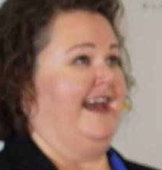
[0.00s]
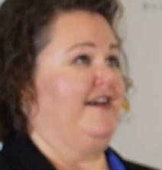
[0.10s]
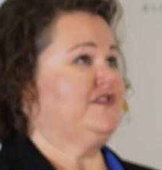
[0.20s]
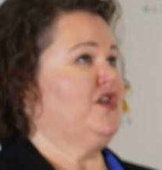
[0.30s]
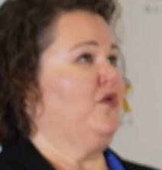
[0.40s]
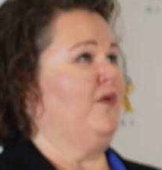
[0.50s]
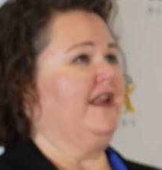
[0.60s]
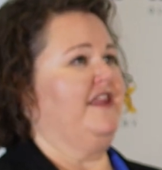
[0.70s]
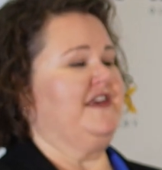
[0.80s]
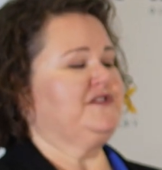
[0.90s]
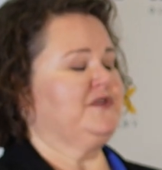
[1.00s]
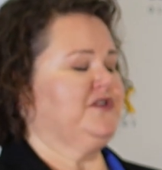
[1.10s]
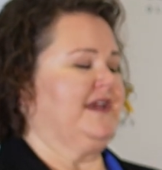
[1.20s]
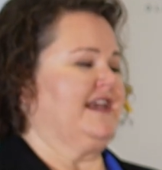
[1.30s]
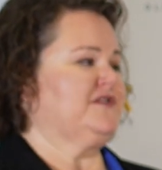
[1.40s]
Yeah, so one of the things we're
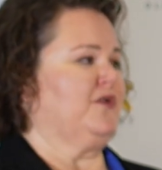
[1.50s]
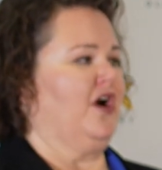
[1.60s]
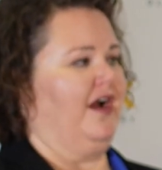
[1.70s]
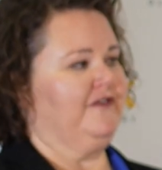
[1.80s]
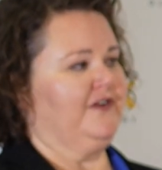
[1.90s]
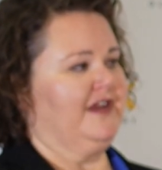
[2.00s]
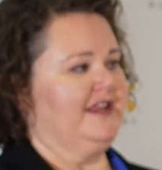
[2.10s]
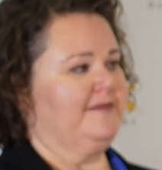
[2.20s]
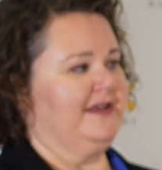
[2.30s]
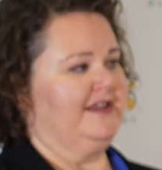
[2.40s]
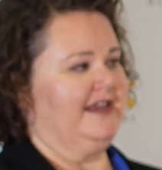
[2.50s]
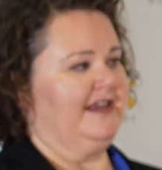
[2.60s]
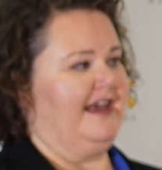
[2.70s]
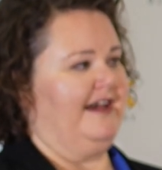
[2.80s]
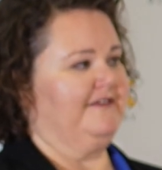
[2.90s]
doing is we're offering the
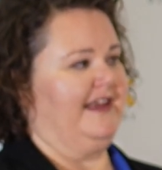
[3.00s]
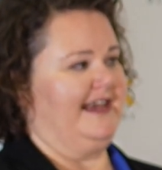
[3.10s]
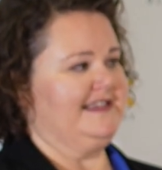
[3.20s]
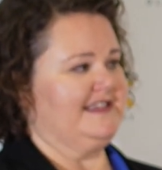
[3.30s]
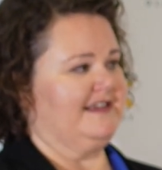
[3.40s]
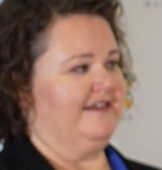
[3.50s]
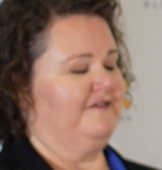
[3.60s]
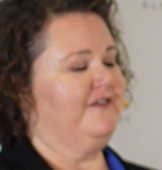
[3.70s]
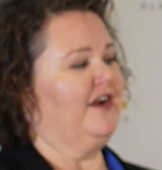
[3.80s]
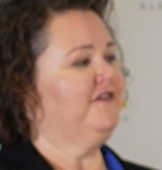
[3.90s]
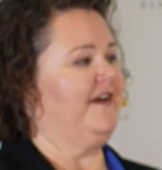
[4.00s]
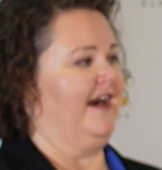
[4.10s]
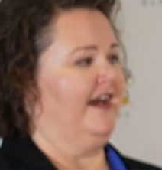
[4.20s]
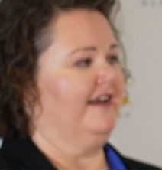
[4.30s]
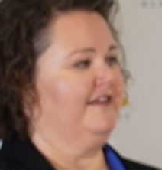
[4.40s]
ability to have guests
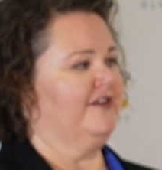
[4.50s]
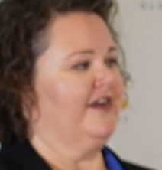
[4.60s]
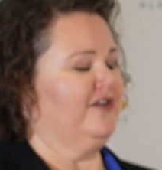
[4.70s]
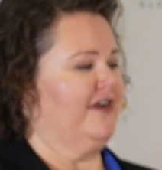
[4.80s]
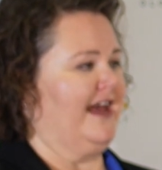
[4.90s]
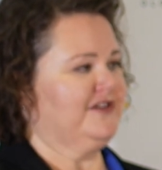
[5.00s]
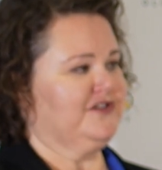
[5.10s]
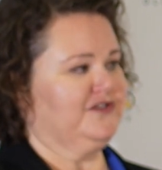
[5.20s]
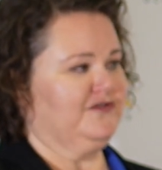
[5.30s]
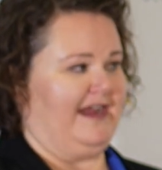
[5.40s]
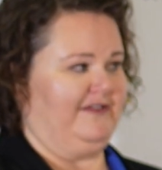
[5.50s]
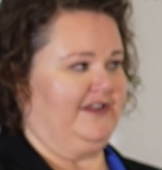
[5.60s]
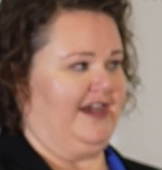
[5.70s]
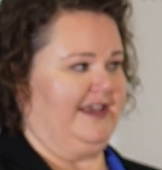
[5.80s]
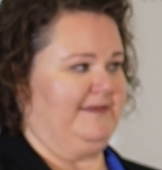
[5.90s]
verify their international travel
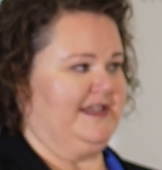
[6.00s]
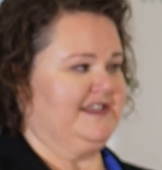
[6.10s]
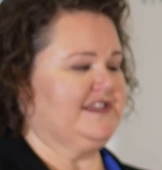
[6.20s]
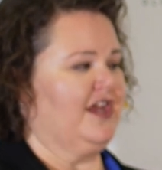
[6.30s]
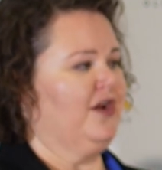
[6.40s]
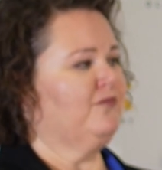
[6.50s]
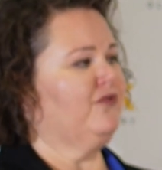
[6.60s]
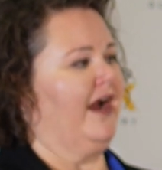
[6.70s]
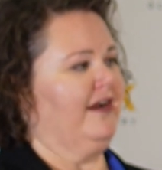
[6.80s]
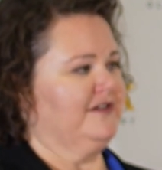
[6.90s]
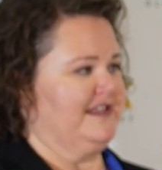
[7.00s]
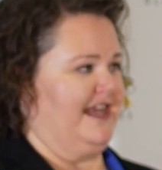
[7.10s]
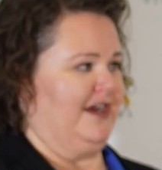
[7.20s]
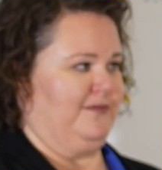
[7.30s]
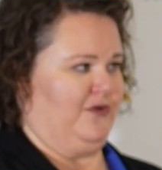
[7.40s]
documents prior to
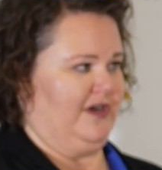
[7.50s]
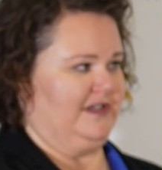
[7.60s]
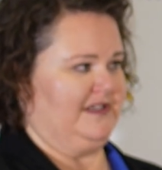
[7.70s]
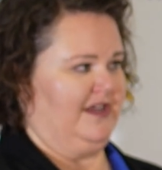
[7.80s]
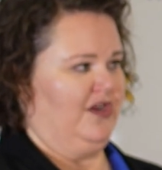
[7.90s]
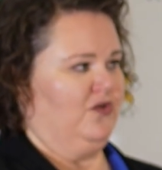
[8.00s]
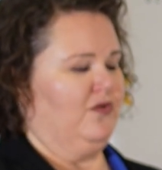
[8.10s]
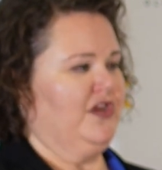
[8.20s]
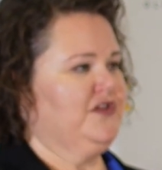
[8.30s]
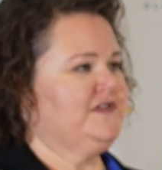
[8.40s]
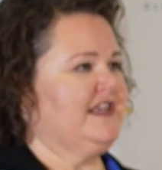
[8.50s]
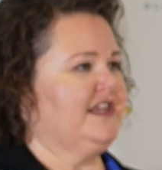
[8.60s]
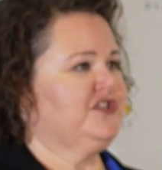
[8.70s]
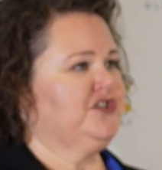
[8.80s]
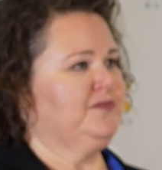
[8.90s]
the airport. We're
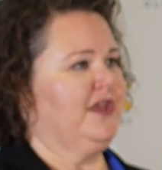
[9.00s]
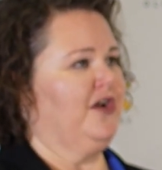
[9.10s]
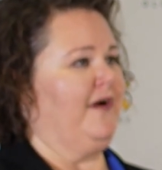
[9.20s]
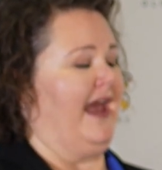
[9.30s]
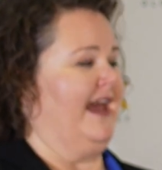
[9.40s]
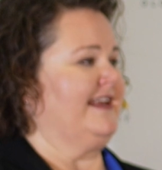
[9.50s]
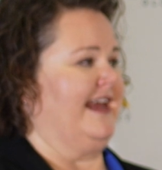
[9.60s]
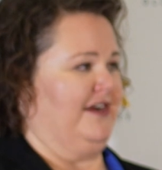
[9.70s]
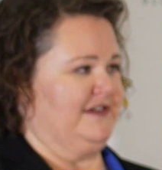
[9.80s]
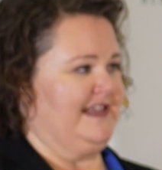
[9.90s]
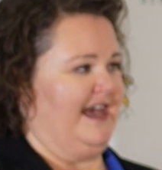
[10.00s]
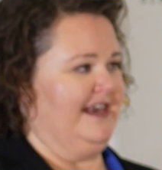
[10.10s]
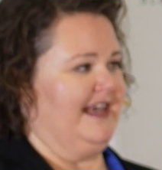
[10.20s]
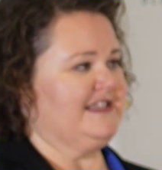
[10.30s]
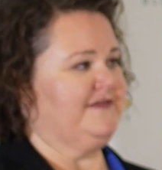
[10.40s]
using Jumio and
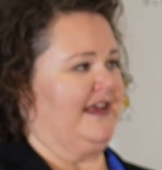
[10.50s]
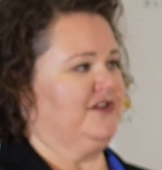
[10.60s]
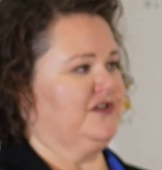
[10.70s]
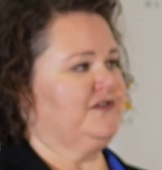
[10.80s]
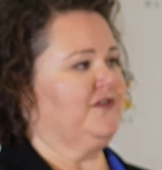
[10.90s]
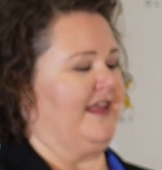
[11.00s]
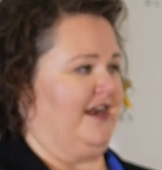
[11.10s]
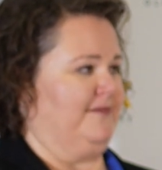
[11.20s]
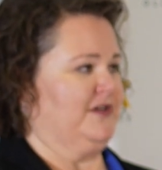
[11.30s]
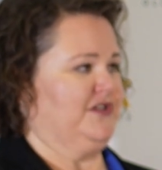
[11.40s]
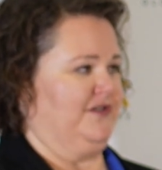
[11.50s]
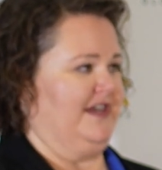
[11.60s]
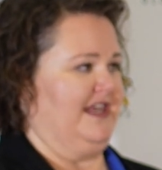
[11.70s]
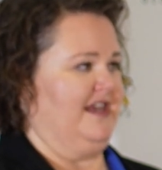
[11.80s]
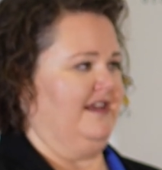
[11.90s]
Airside as vendors for that
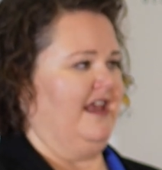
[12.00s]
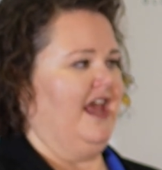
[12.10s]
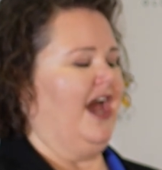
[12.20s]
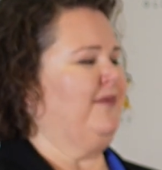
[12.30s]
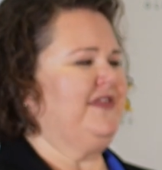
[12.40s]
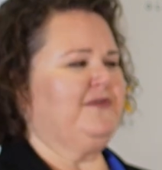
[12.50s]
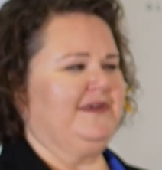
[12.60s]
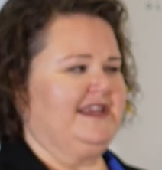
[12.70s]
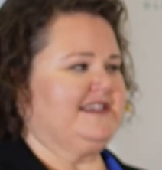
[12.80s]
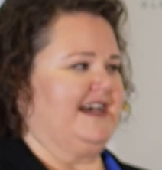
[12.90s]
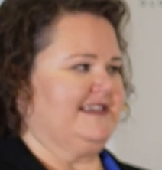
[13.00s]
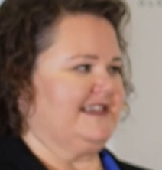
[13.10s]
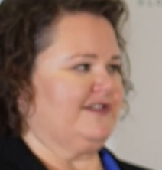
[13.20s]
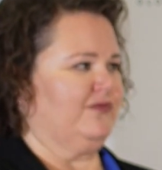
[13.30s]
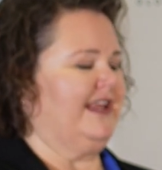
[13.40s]
opportunity. And what that really does
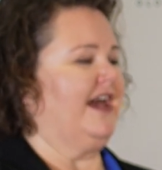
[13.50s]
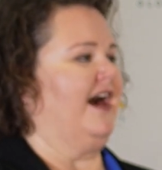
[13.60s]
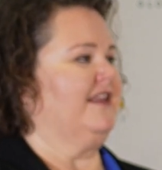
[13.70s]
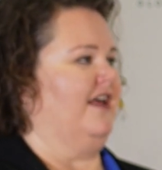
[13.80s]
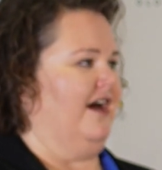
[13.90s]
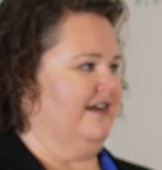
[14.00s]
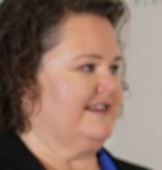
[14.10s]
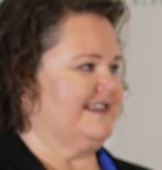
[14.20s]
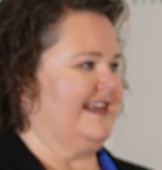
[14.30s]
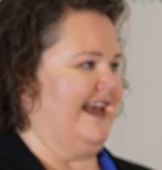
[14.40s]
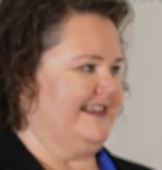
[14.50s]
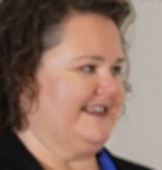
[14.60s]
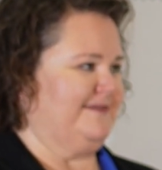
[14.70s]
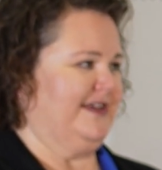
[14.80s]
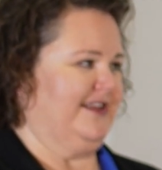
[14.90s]
is it really unlocks the
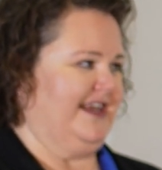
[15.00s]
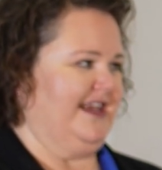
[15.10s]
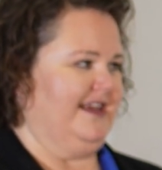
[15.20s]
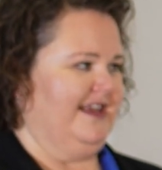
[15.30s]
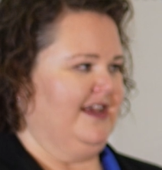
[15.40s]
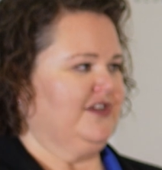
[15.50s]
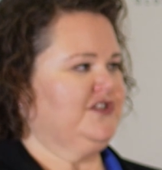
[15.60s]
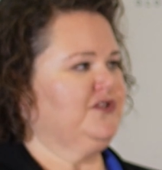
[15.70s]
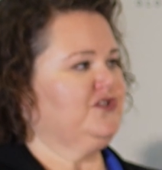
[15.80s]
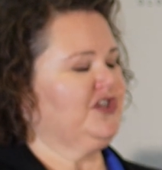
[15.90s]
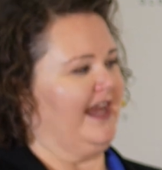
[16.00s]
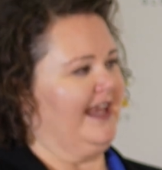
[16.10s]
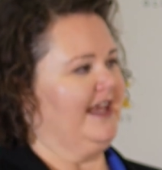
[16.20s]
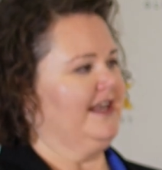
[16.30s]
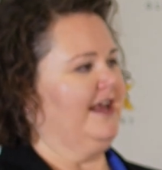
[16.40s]
guest's ability to check
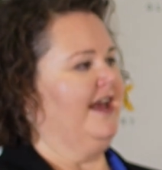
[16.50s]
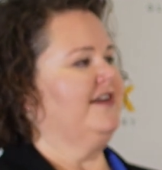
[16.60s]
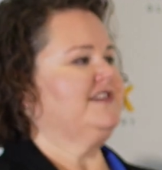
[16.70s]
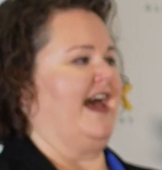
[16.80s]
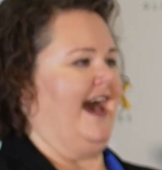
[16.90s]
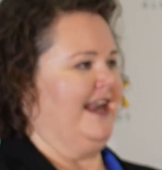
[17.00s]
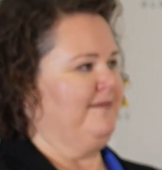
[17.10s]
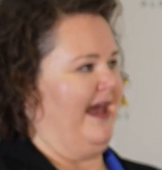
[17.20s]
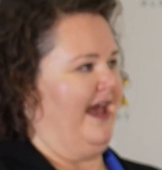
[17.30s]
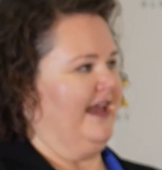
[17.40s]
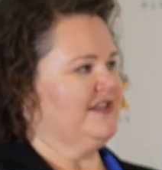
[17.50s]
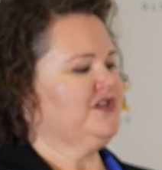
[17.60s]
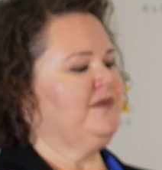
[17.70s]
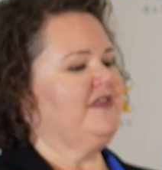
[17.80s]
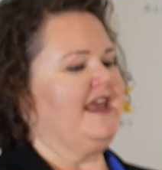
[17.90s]
in, to add a bag, and
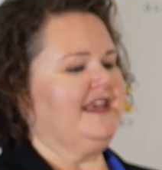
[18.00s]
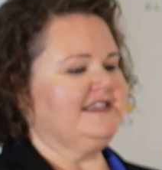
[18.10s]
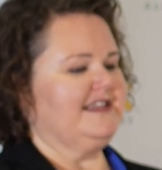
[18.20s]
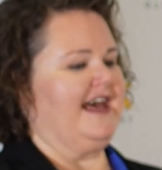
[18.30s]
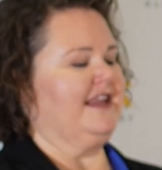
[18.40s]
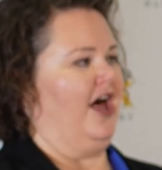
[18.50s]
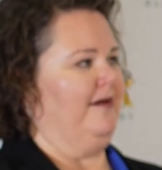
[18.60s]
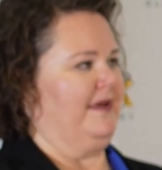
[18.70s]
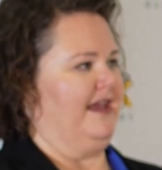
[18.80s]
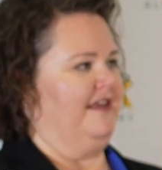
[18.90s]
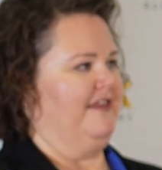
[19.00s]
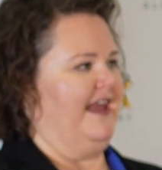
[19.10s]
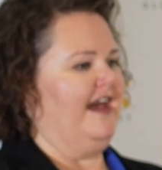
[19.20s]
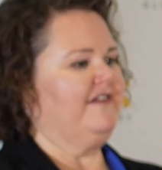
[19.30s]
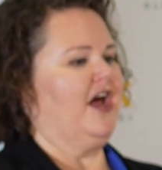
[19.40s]
so when they get to that lobby,
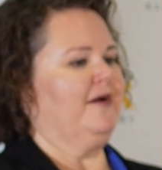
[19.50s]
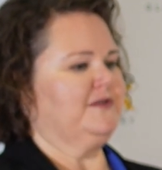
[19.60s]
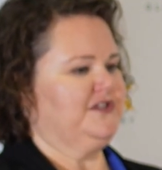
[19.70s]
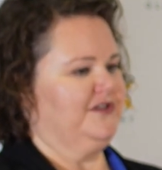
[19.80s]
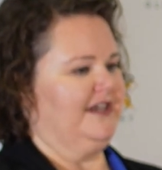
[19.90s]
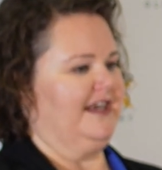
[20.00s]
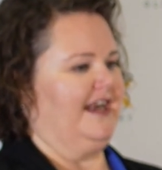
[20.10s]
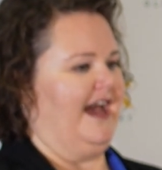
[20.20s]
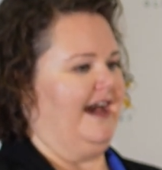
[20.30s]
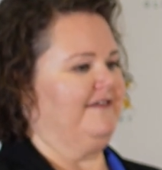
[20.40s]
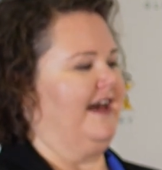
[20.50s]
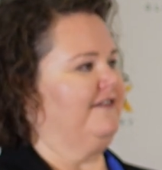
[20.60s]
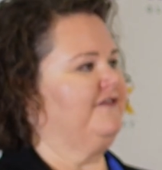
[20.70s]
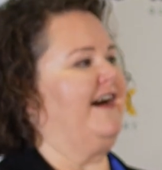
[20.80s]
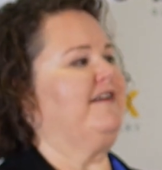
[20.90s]
they have an opportunity to have
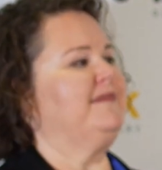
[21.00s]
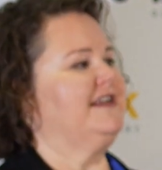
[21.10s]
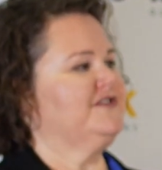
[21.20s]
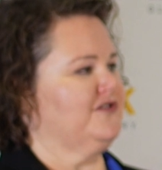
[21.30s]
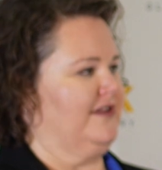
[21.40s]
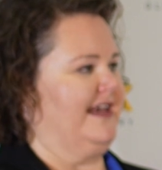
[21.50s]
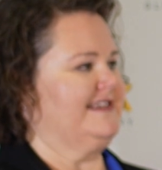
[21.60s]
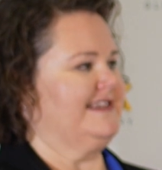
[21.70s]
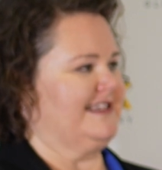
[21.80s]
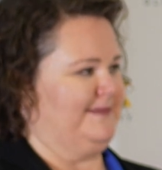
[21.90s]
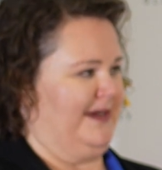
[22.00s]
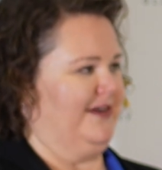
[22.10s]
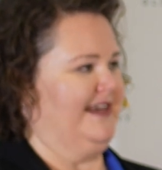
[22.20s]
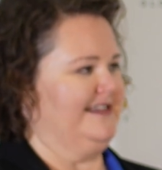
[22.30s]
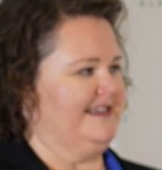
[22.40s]
that 5 minutes or less
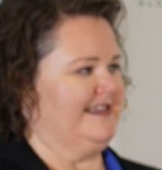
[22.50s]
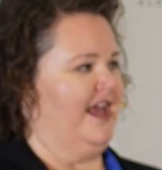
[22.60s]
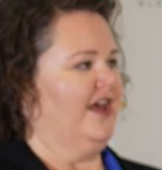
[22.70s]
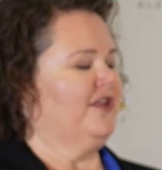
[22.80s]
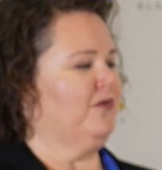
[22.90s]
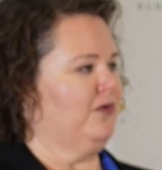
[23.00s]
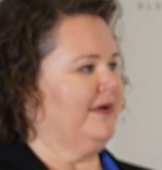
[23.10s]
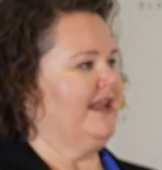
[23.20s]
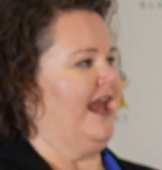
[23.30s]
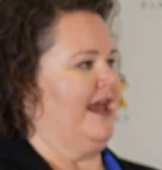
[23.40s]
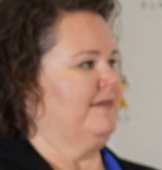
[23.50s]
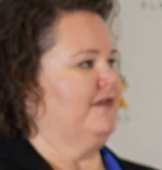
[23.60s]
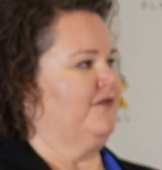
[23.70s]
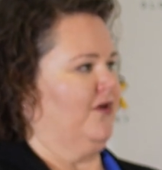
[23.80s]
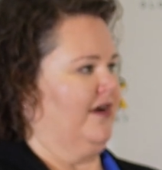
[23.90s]
experience that we're really
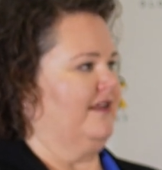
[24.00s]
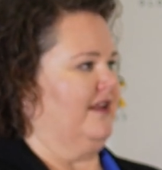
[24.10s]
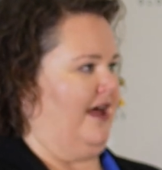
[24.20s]
aiming for in the